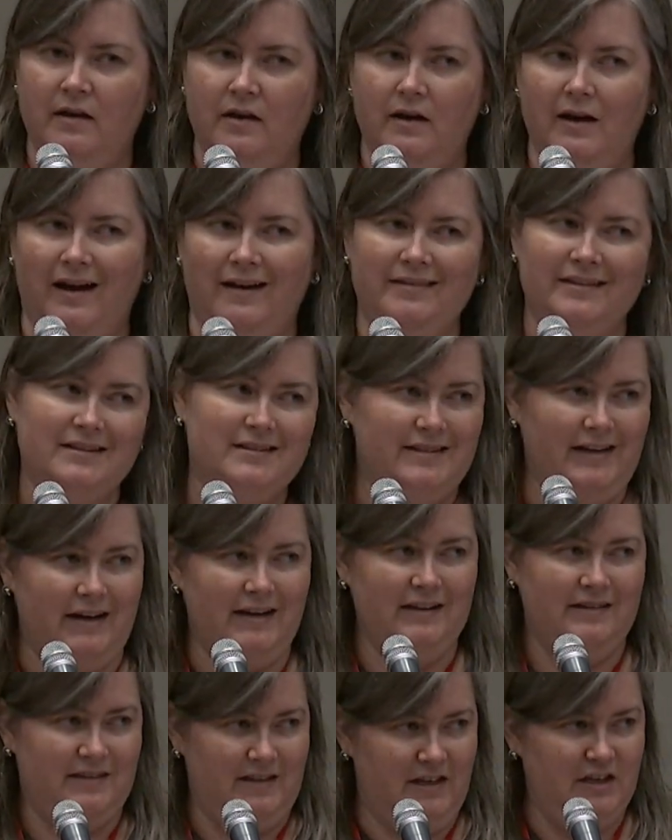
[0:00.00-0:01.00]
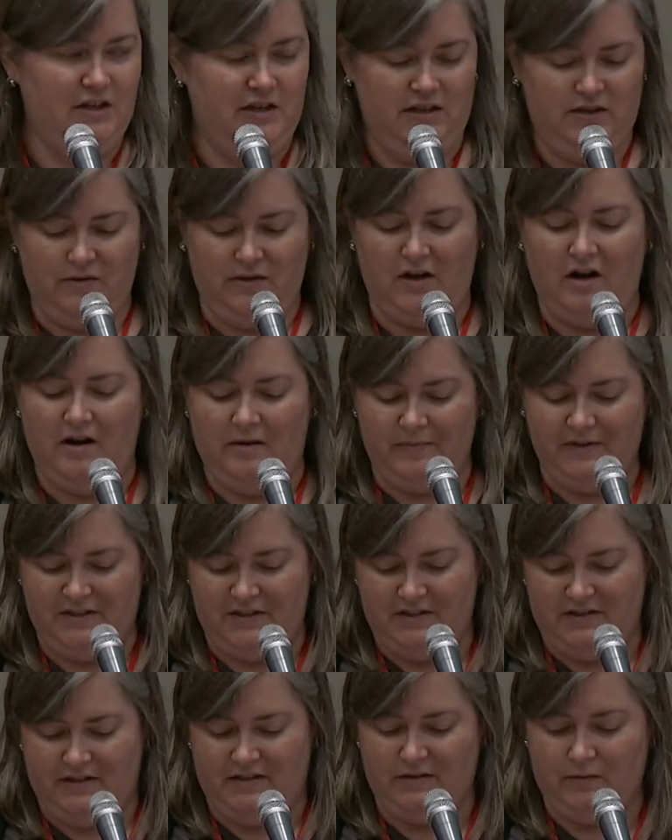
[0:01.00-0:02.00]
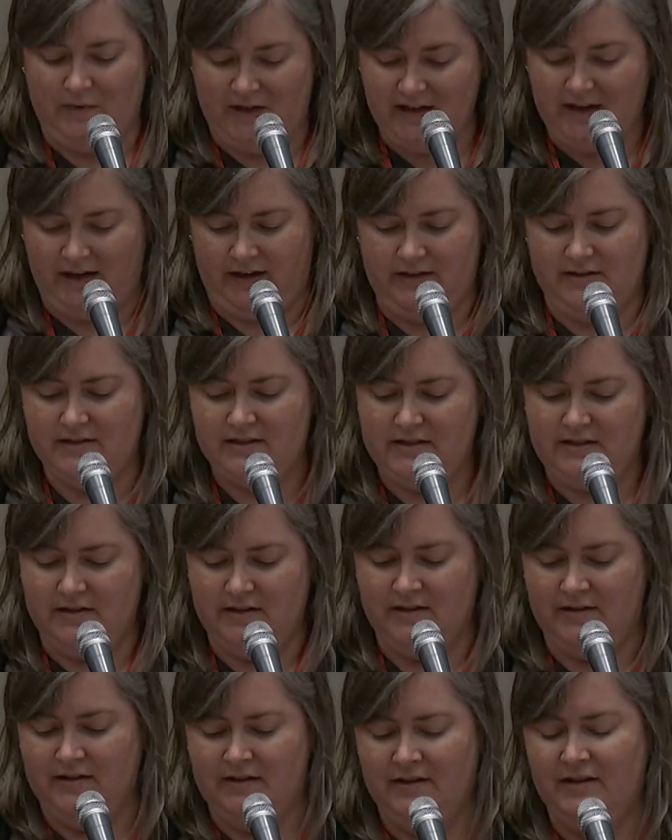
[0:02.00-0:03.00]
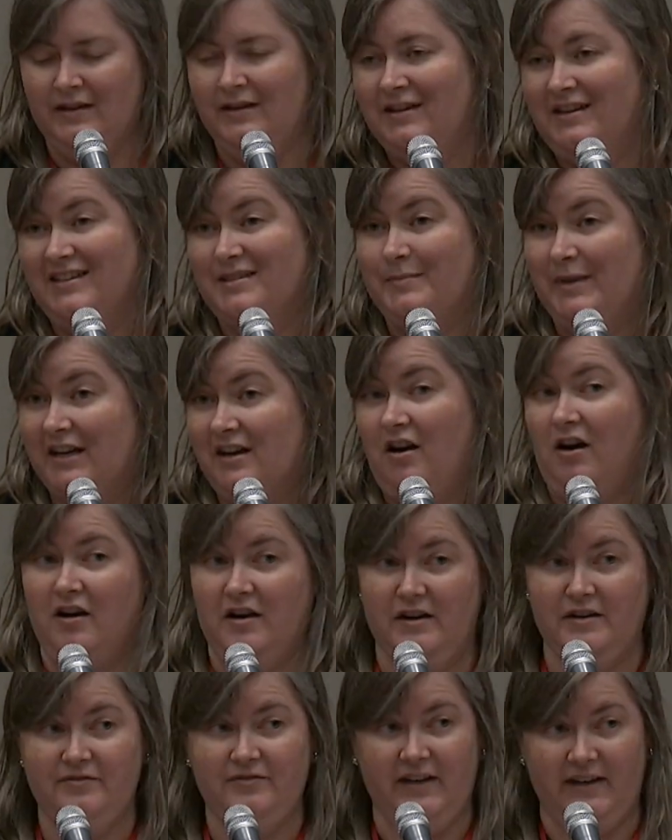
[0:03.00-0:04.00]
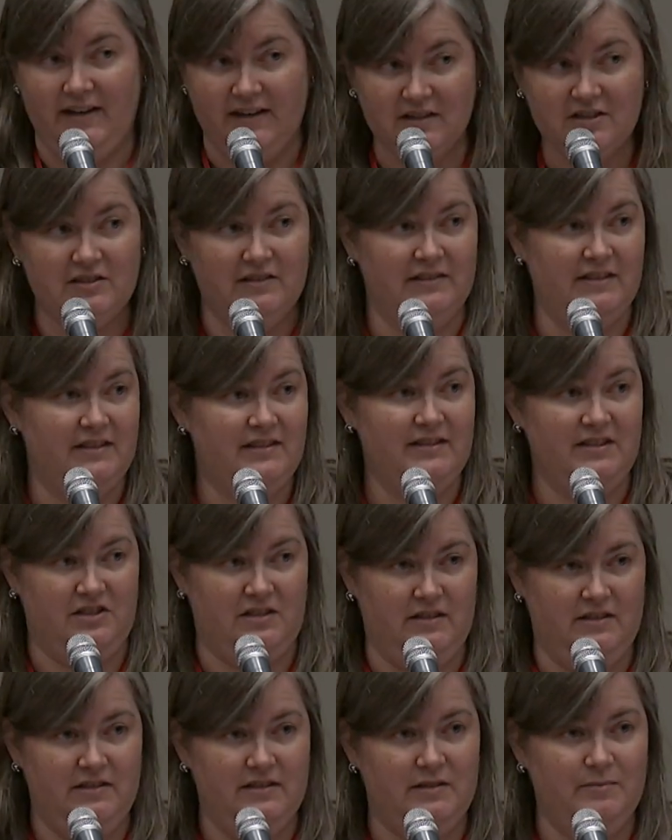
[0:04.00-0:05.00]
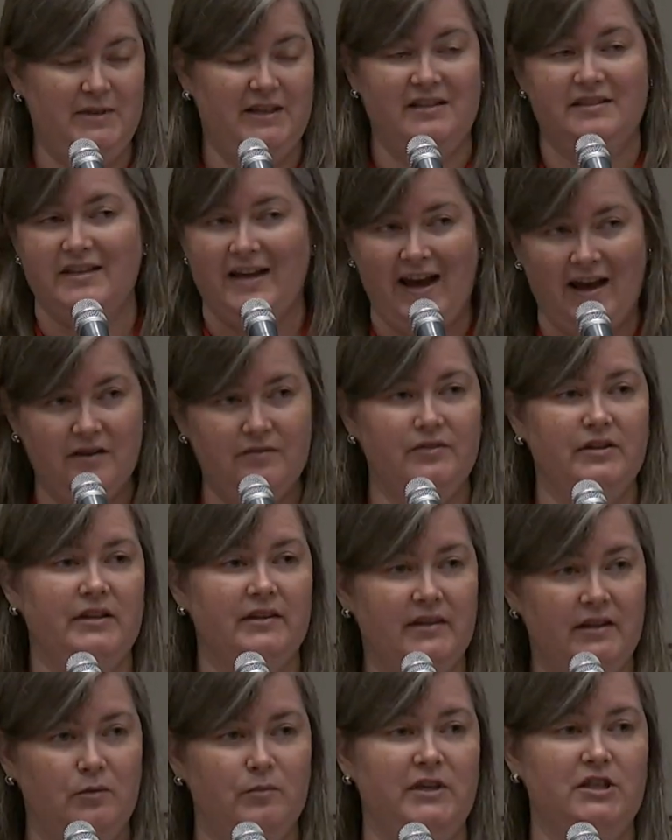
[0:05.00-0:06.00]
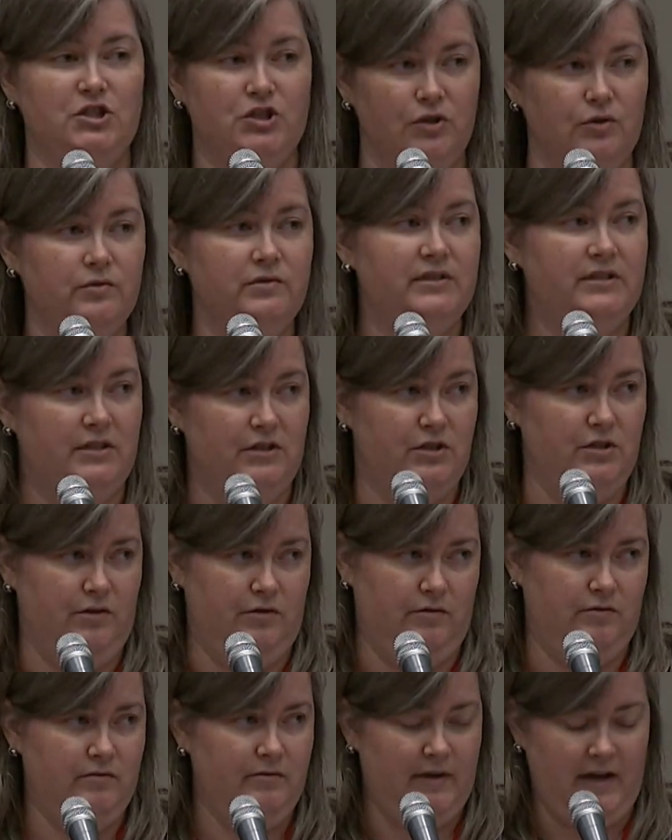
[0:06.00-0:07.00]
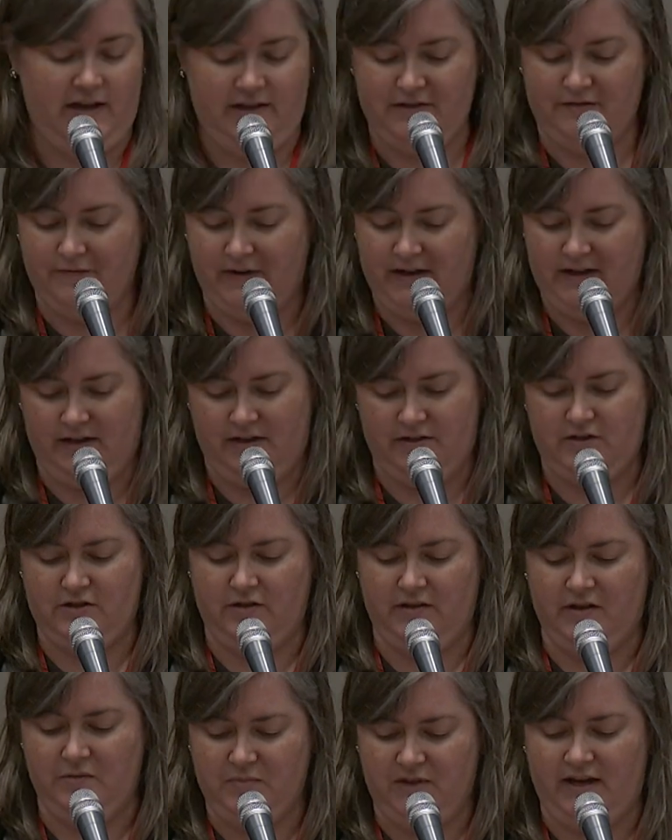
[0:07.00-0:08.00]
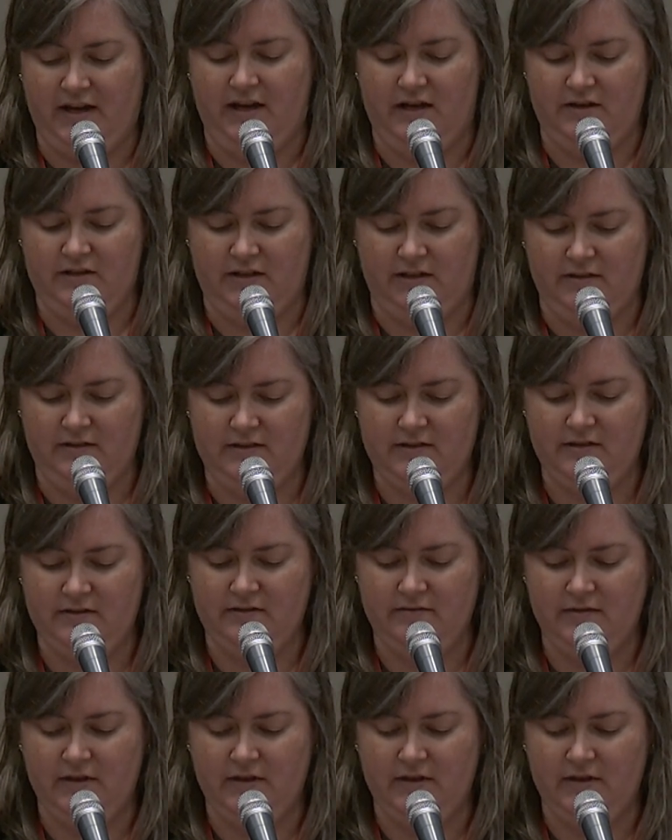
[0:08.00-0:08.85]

And the second thing you need to accomplish this weekend is make hard financial decisions, because everything we choose to do has financial implications.